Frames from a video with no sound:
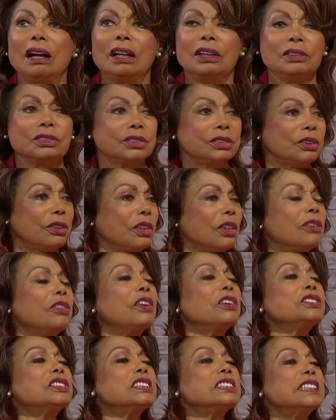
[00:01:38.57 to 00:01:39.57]
uh, uh
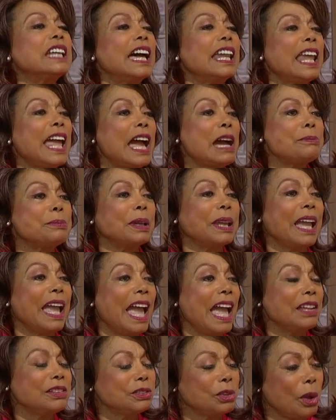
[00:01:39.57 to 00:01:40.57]
they're just not happy
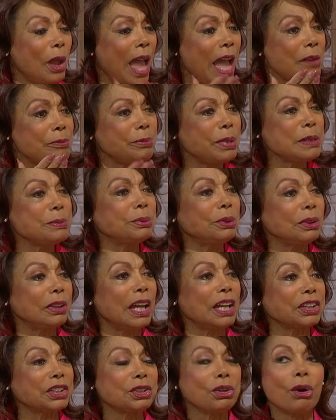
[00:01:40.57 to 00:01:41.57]
and to have people
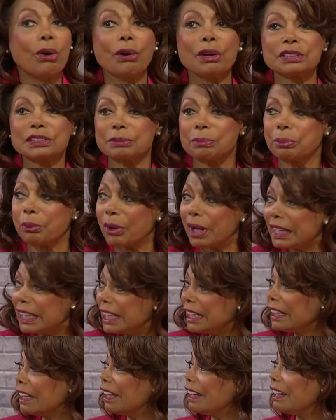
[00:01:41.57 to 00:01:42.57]
like you who are
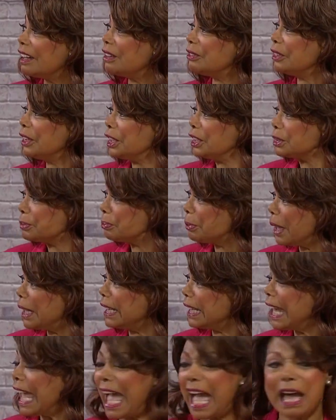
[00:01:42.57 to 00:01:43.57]
spreading love
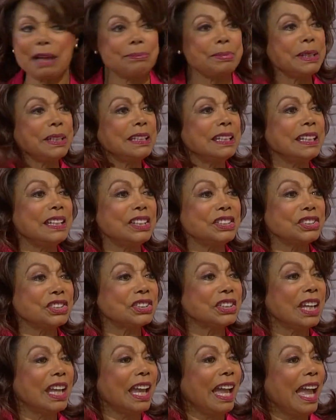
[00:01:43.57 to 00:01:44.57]
spreading happiness
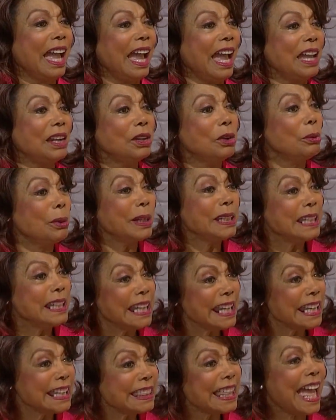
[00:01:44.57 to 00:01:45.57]
and we That's
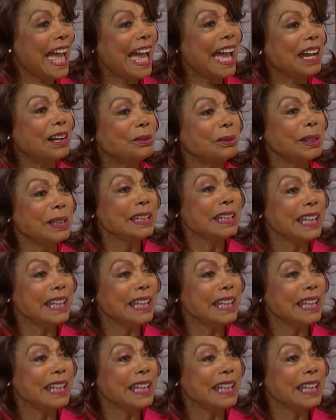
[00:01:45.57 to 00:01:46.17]
need that. We